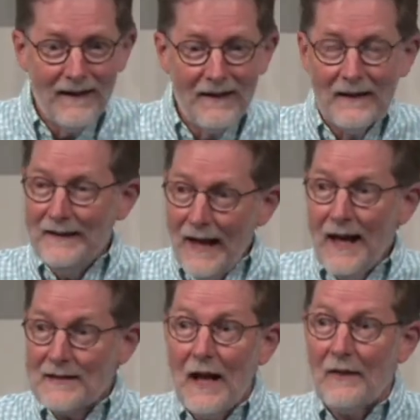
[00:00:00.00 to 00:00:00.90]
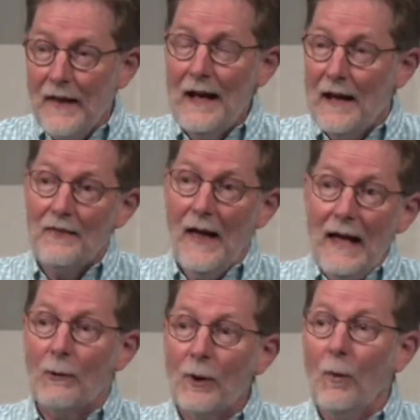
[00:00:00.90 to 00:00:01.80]
Yes, they, they
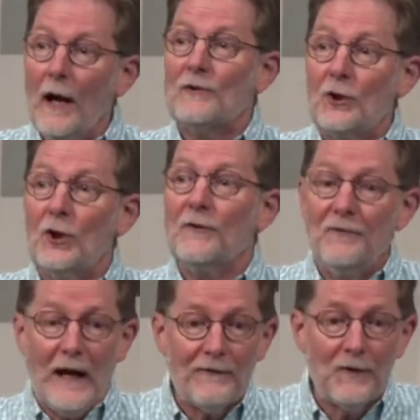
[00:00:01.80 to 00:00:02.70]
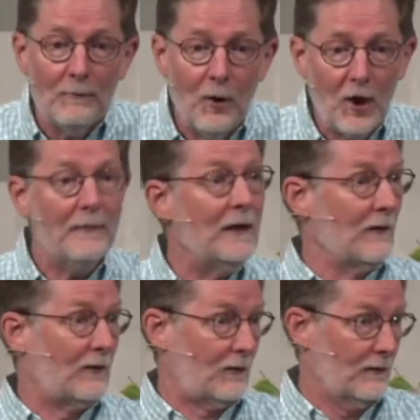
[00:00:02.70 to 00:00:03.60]
were once good, faithful
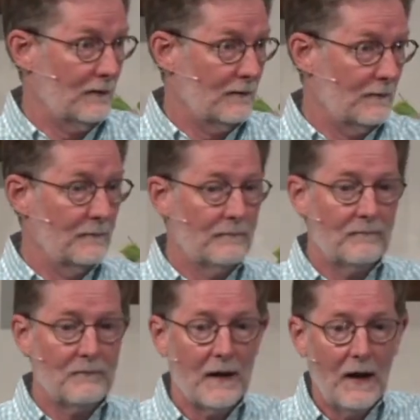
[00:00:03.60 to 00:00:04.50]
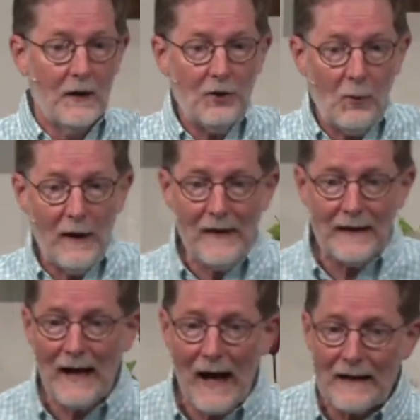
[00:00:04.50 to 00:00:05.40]
Mormons. So when they
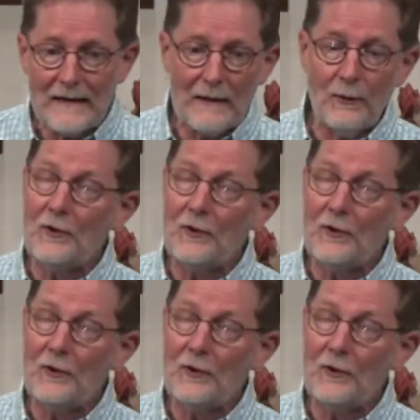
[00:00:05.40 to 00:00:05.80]
died, they went to the